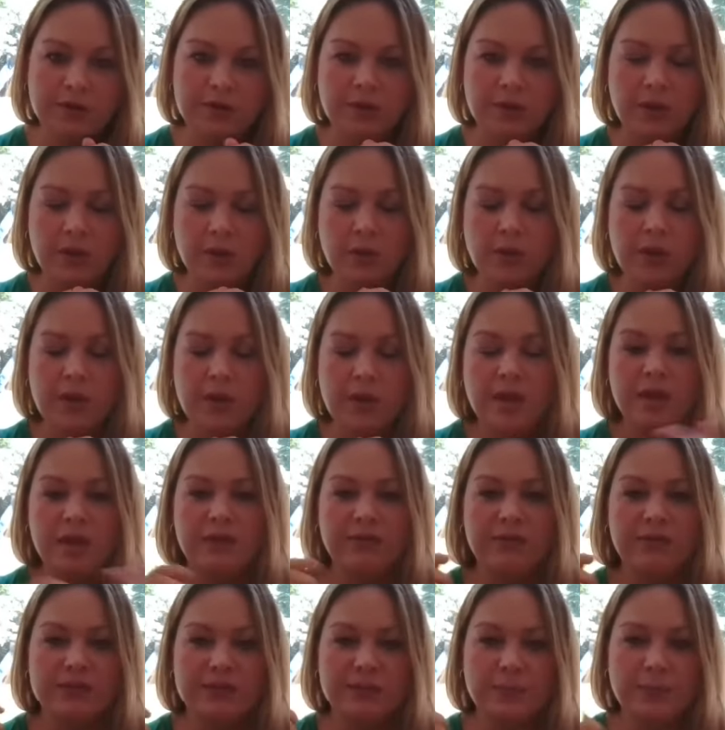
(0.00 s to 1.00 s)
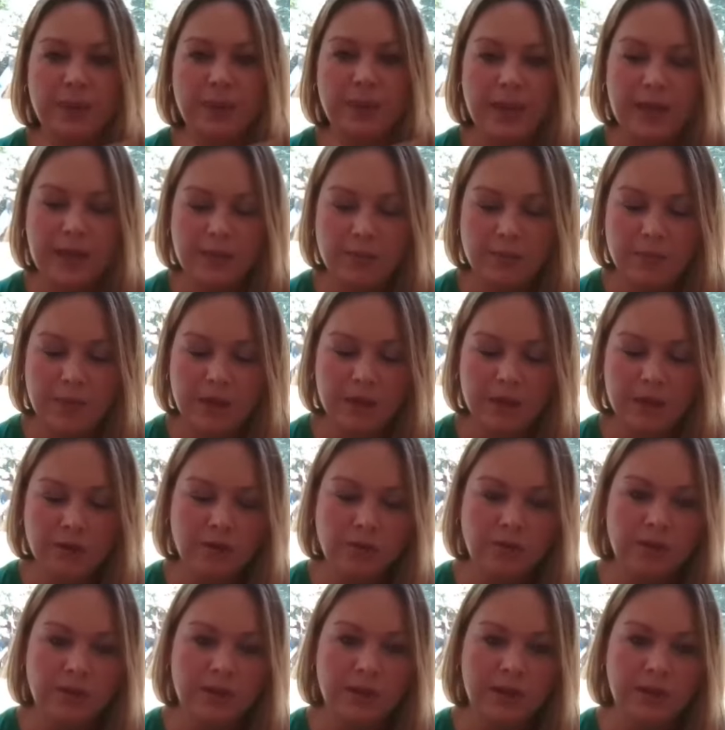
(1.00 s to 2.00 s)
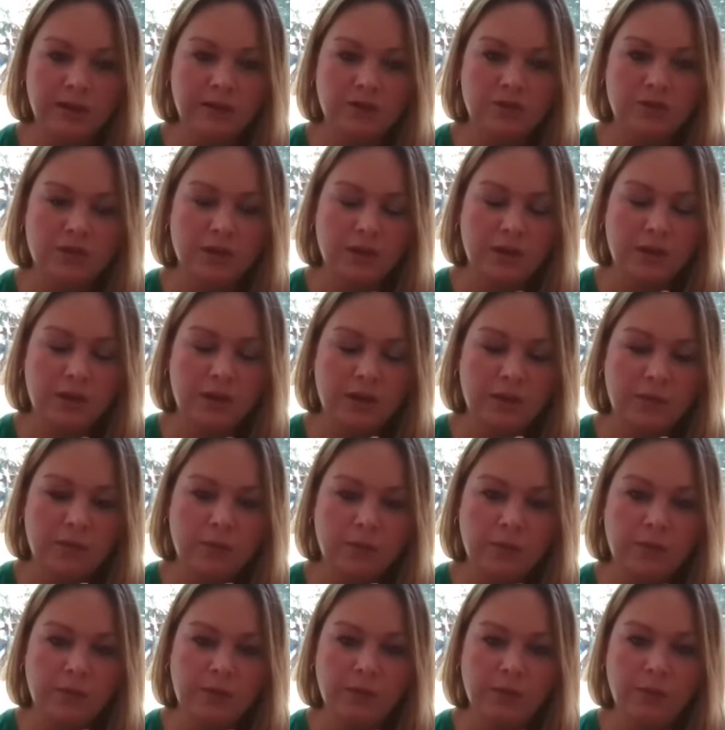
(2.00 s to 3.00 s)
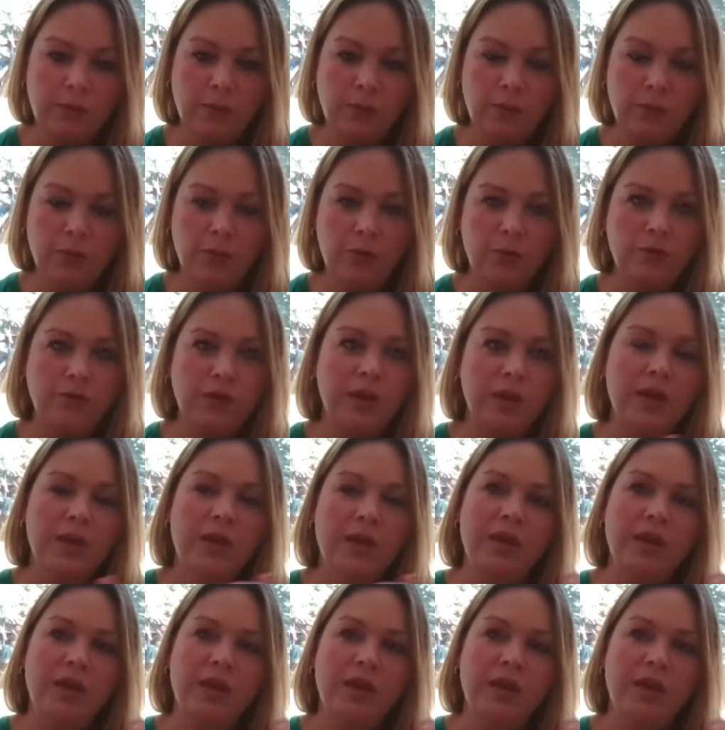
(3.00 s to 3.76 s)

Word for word: So if it's a paid medical collection, it will be removed.